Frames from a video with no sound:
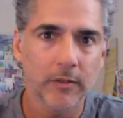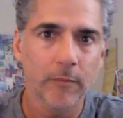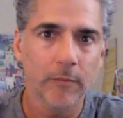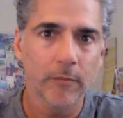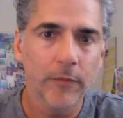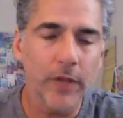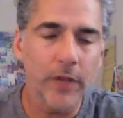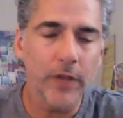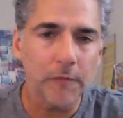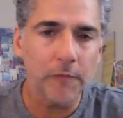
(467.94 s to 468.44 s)

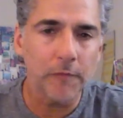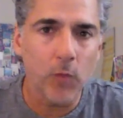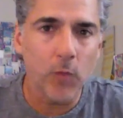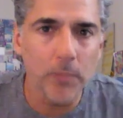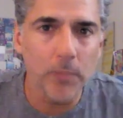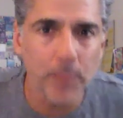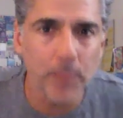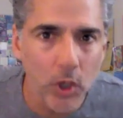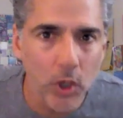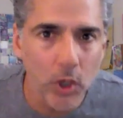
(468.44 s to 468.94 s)
Therefore,
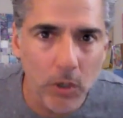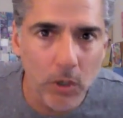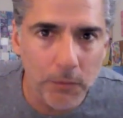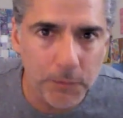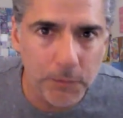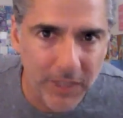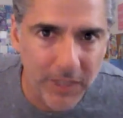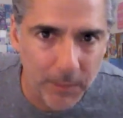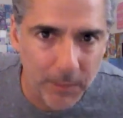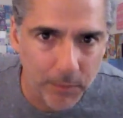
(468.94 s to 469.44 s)
it behooves
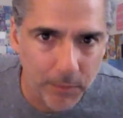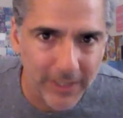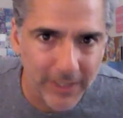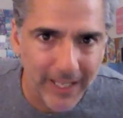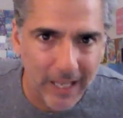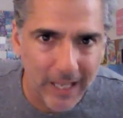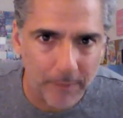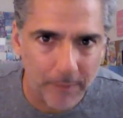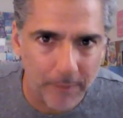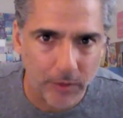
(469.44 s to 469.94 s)
me to put
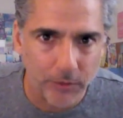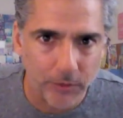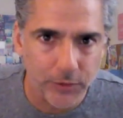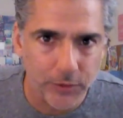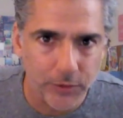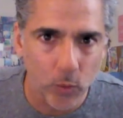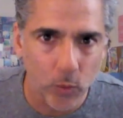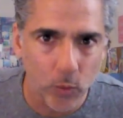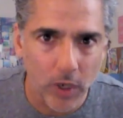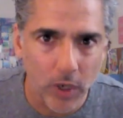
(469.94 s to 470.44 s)
capital
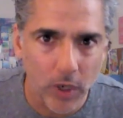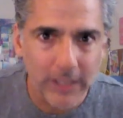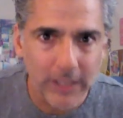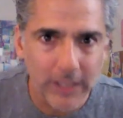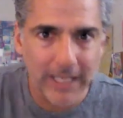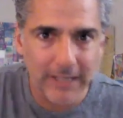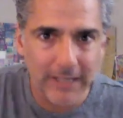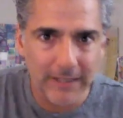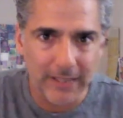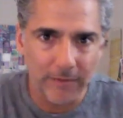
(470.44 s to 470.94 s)
to work
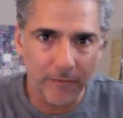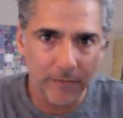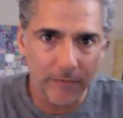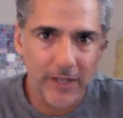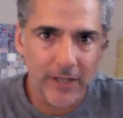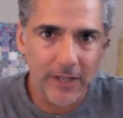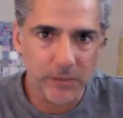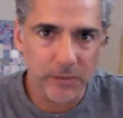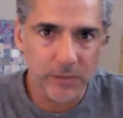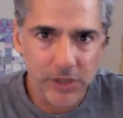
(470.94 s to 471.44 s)
in the
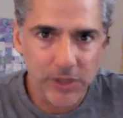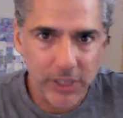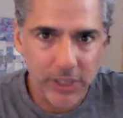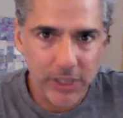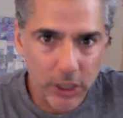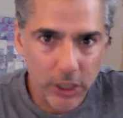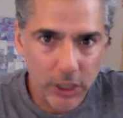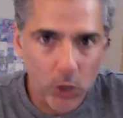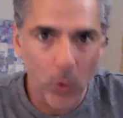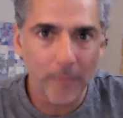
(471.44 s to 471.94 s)
investments that
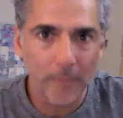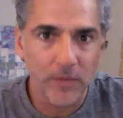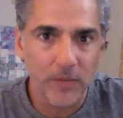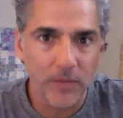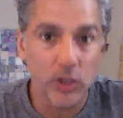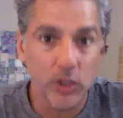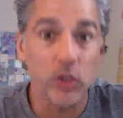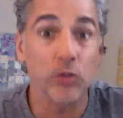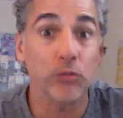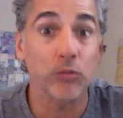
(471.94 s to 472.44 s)
can go up the
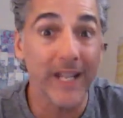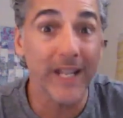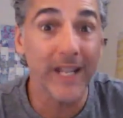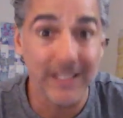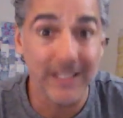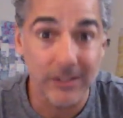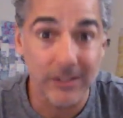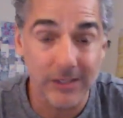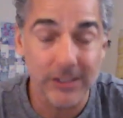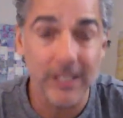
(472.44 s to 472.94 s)

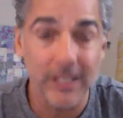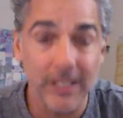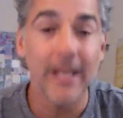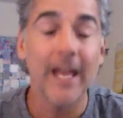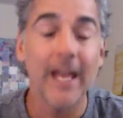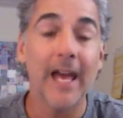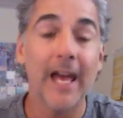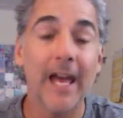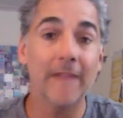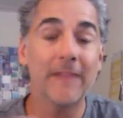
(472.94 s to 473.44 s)
greatest.
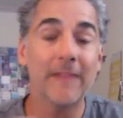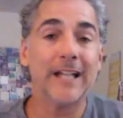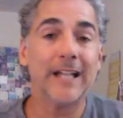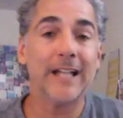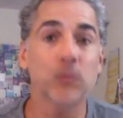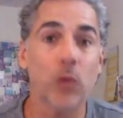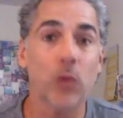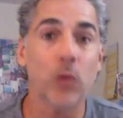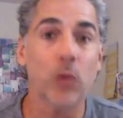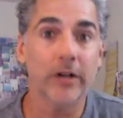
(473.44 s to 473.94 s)
And
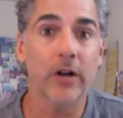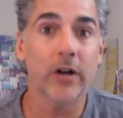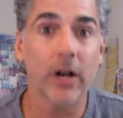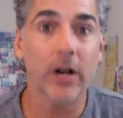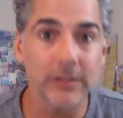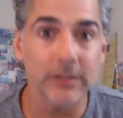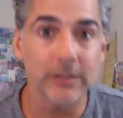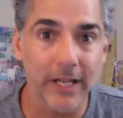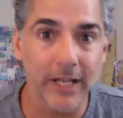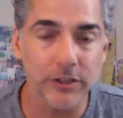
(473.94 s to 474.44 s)
that's why on our
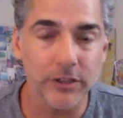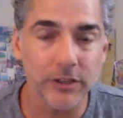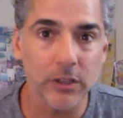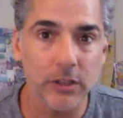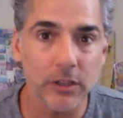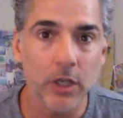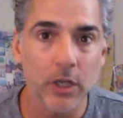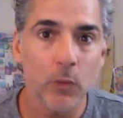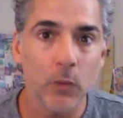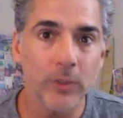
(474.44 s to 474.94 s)
desk,
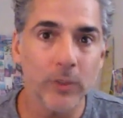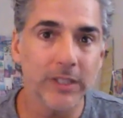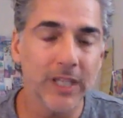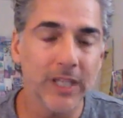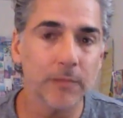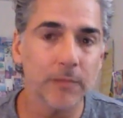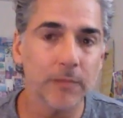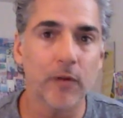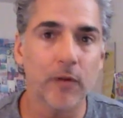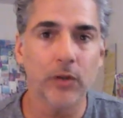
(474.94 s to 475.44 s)
we
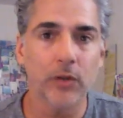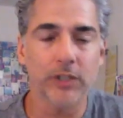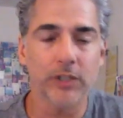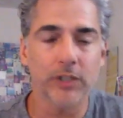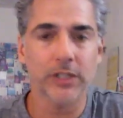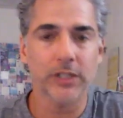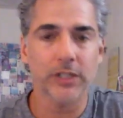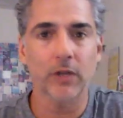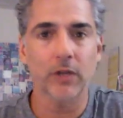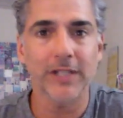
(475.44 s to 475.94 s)
keep
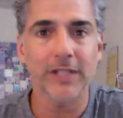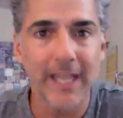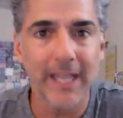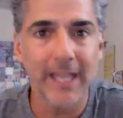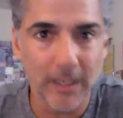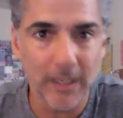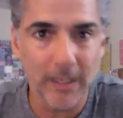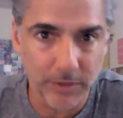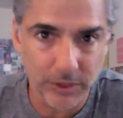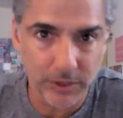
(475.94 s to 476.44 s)
focusing on the
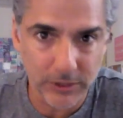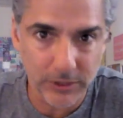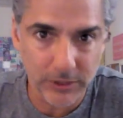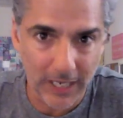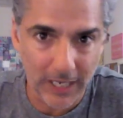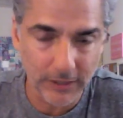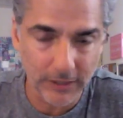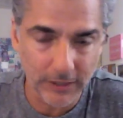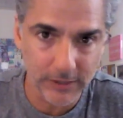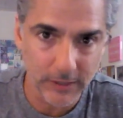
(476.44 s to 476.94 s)
cannabis
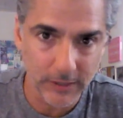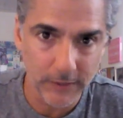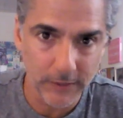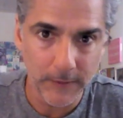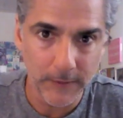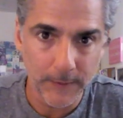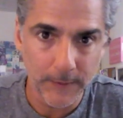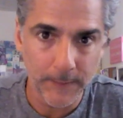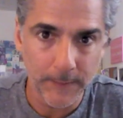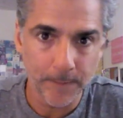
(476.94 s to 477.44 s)
stocks.
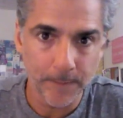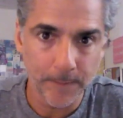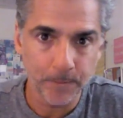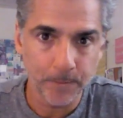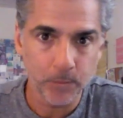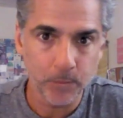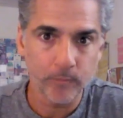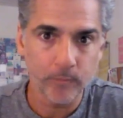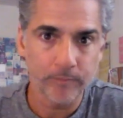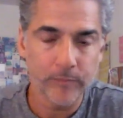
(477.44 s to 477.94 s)

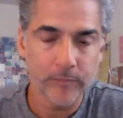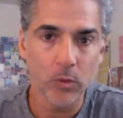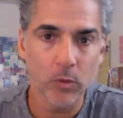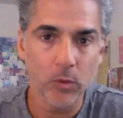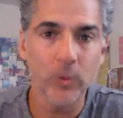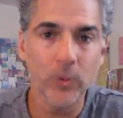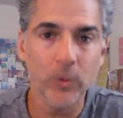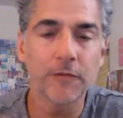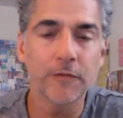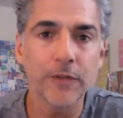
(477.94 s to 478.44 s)

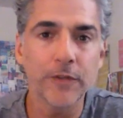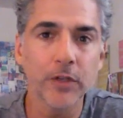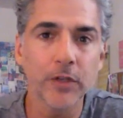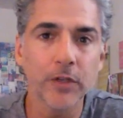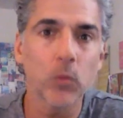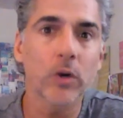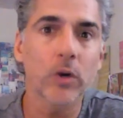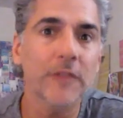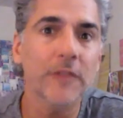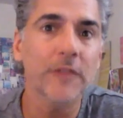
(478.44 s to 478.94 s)
We feel
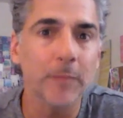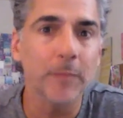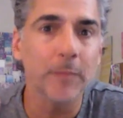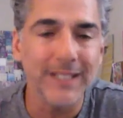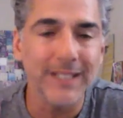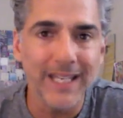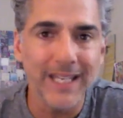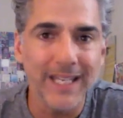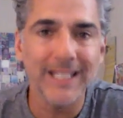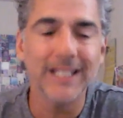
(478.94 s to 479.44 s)
we're at the
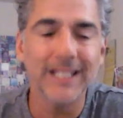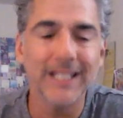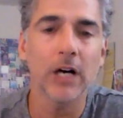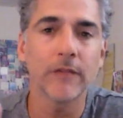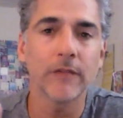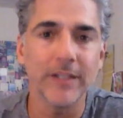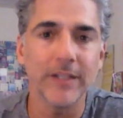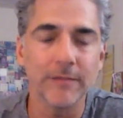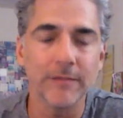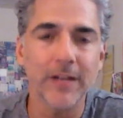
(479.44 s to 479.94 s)
beginning
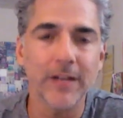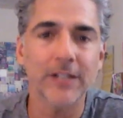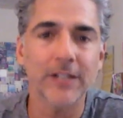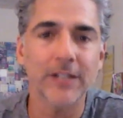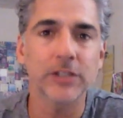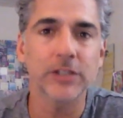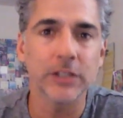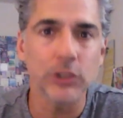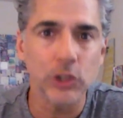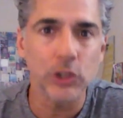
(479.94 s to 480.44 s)
of an
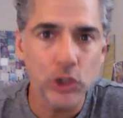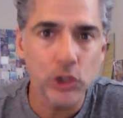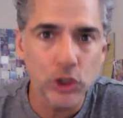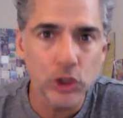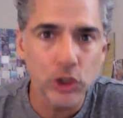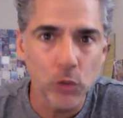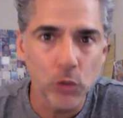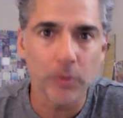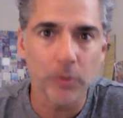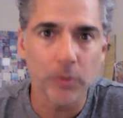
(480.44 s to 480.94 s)
investing
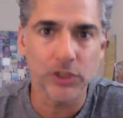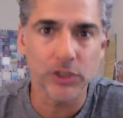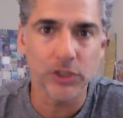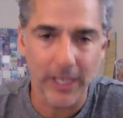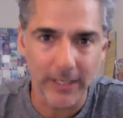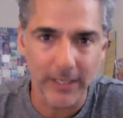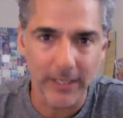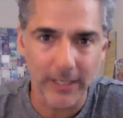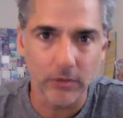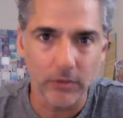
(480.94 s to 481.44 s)
super
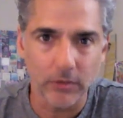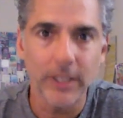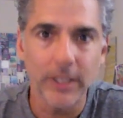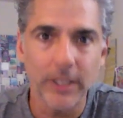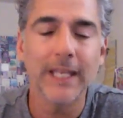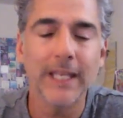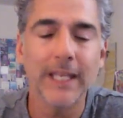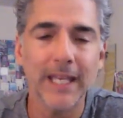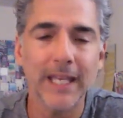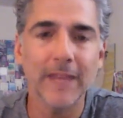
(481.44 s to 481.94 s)
cycle
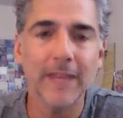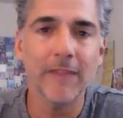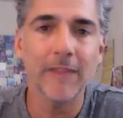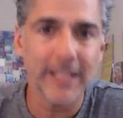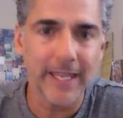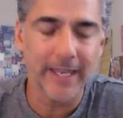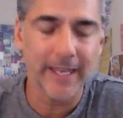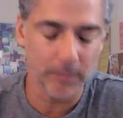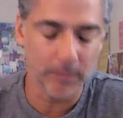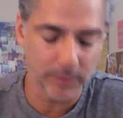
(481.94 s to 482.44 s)
in the
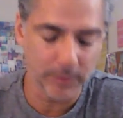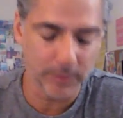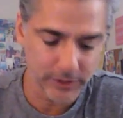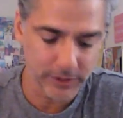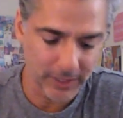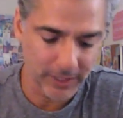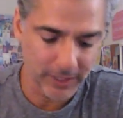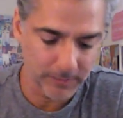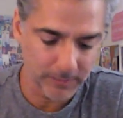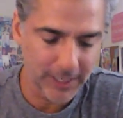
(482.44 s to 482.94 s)
cannabis
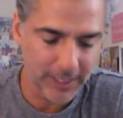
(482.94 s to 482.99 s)
names.